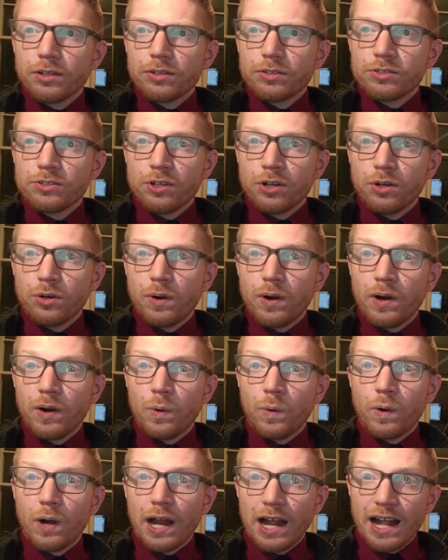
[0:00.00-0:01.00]

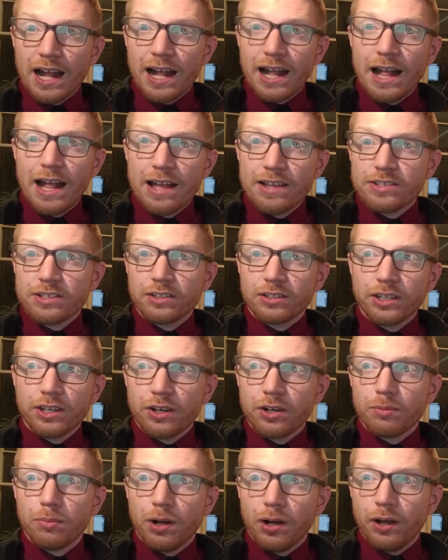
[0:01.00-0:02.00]
So as a
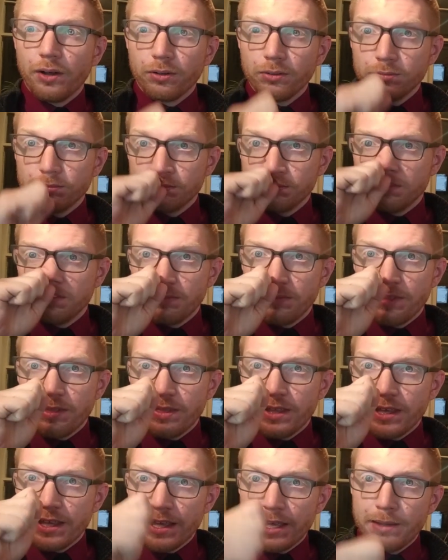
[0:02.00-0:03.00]
linear model,
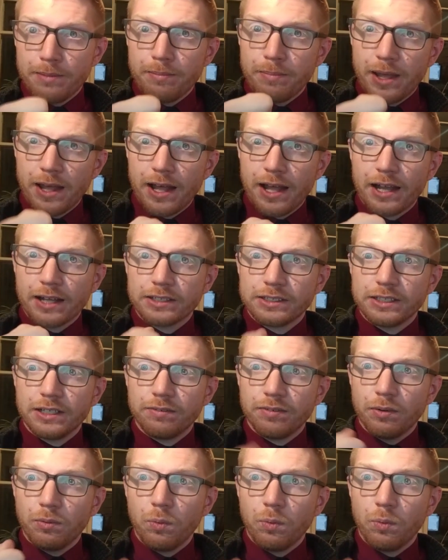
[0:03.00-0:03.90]
the impact of a